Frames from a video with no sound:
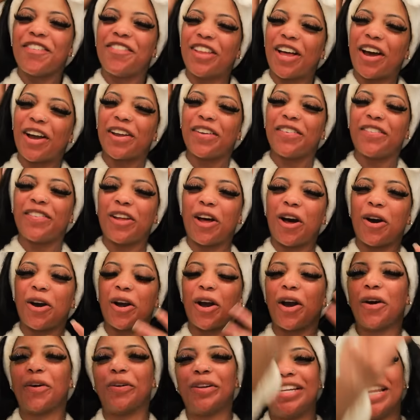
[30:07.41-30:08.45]
vloggy
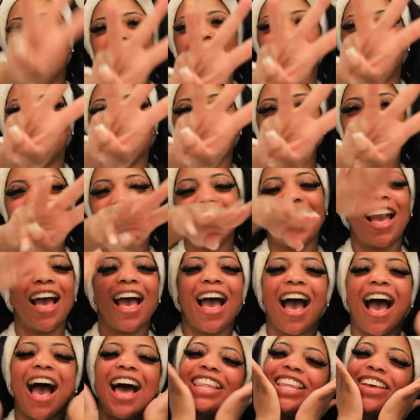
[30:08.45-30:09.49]
vlog on day three.
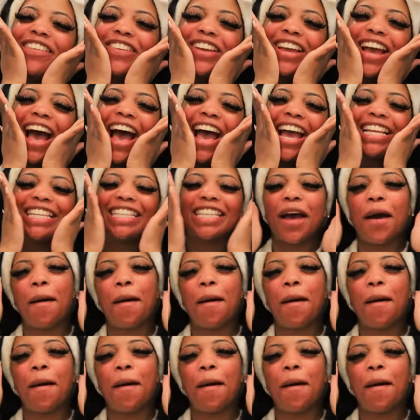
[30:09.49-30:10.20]
I love you guys.